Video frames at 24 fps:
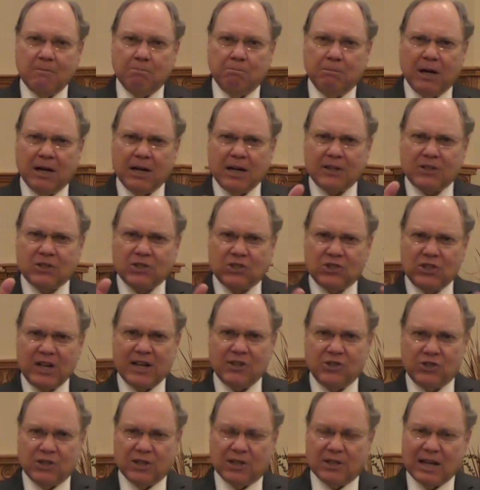But
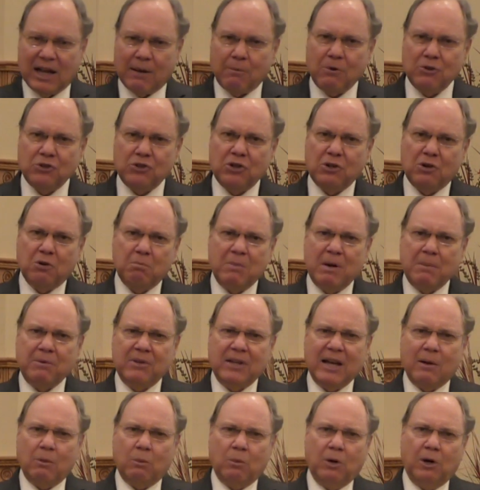ascension, I want you to remember
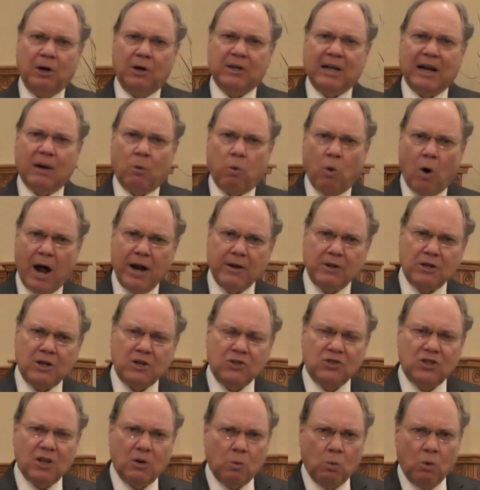that word. Now, what
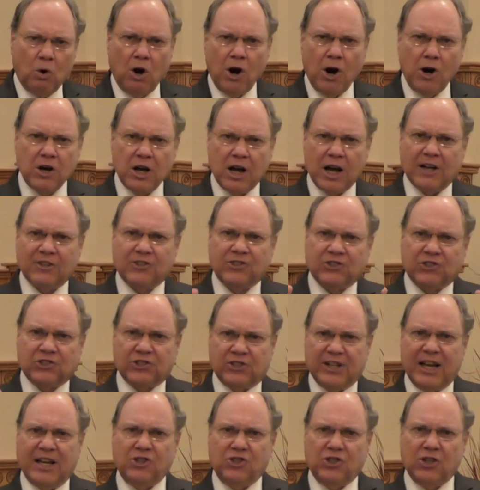does the word
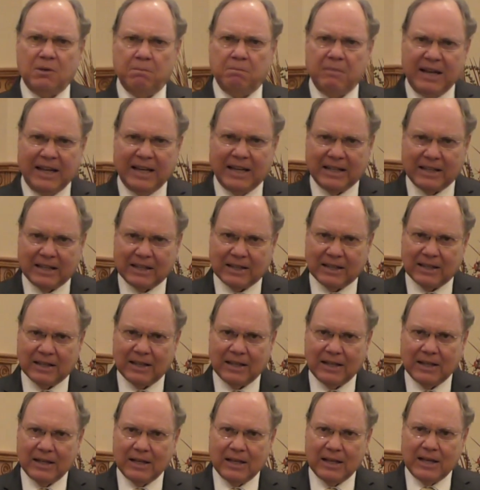ascension mean?
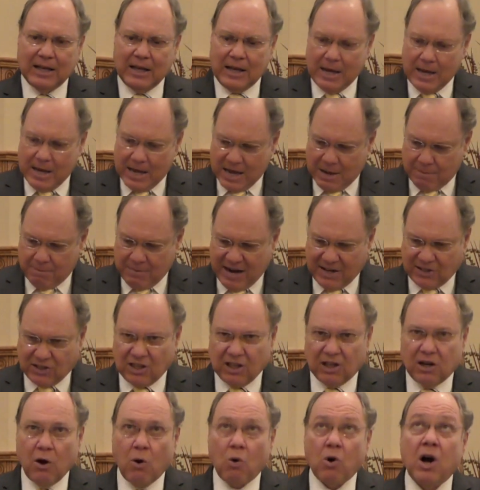It means to
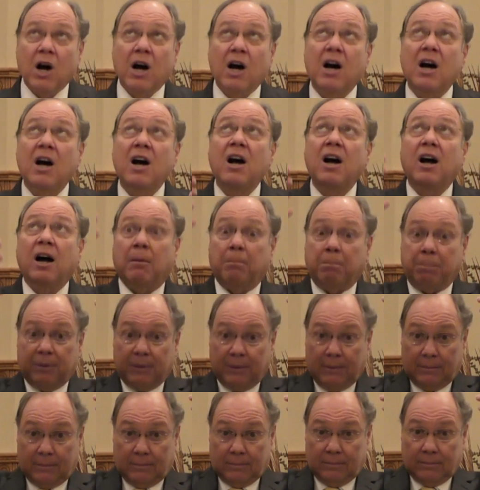go up.
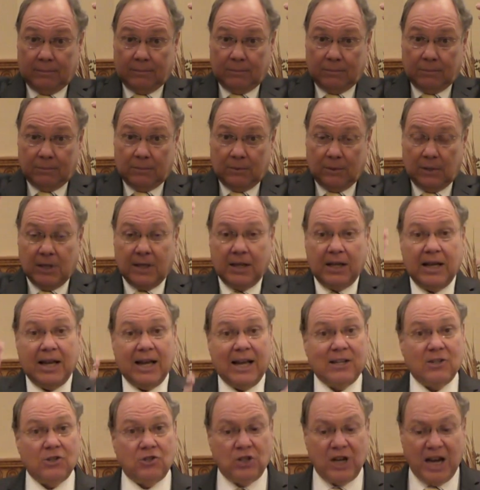
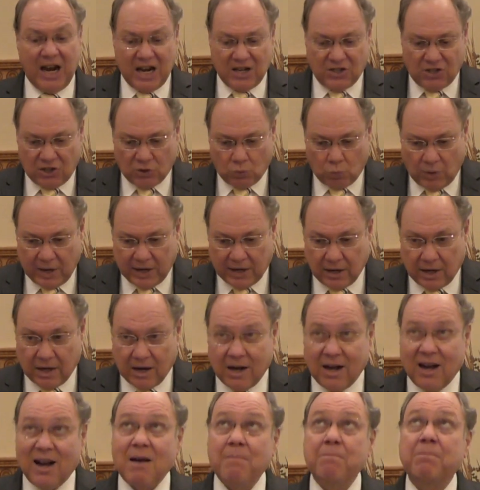And Jesus went
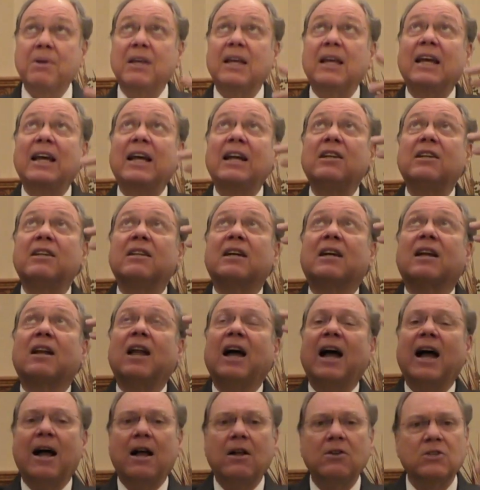up into the
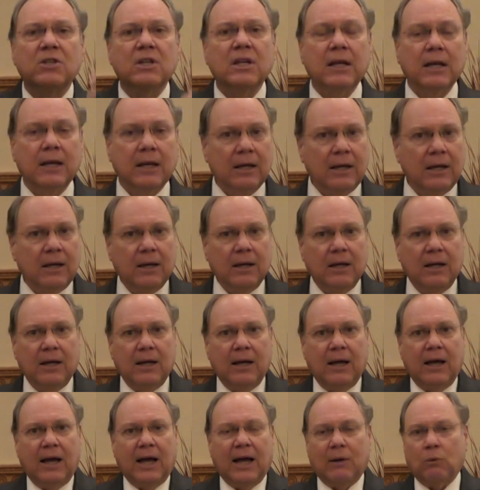clouds.
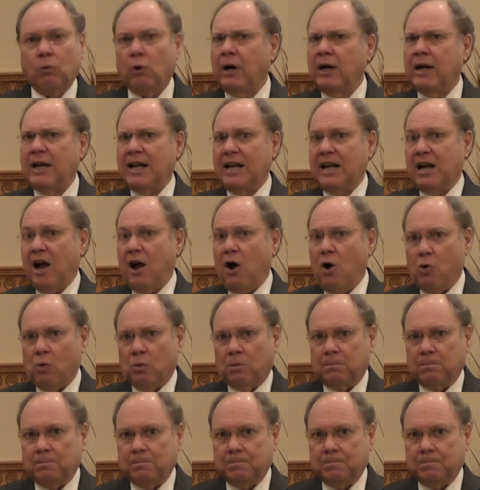And where did he go?